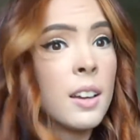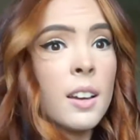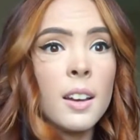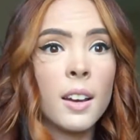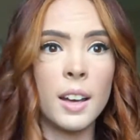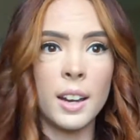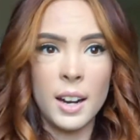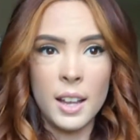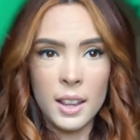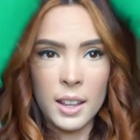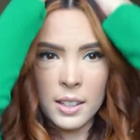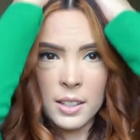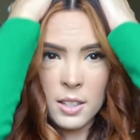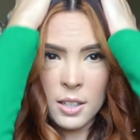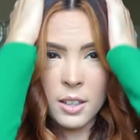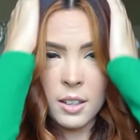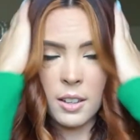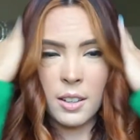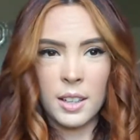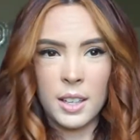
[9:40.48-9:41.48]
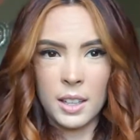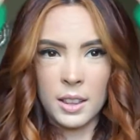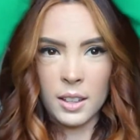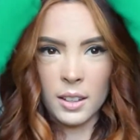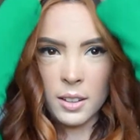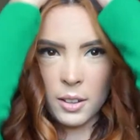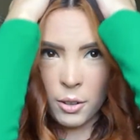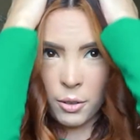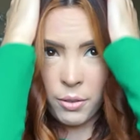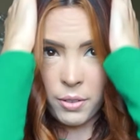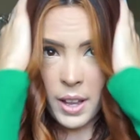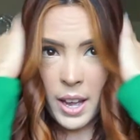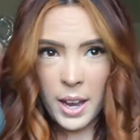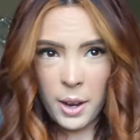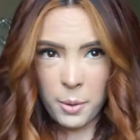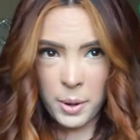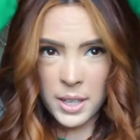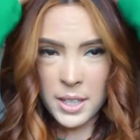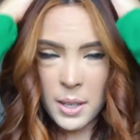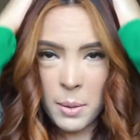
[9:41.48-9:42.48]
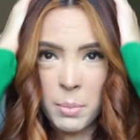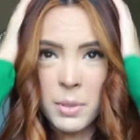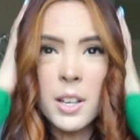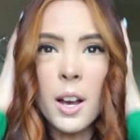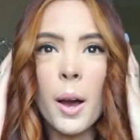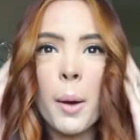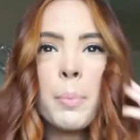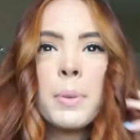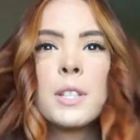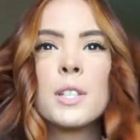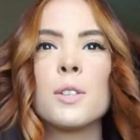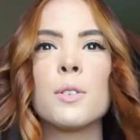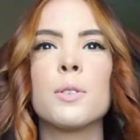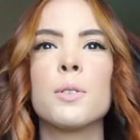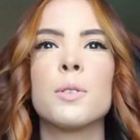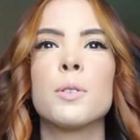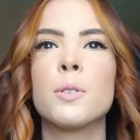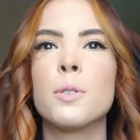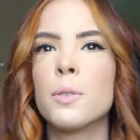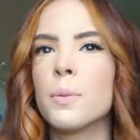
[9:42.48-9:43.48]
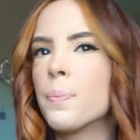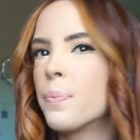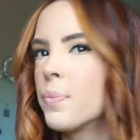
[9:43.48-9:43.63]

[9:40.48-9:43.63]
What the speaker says: and I like to get the little flyaways up top too.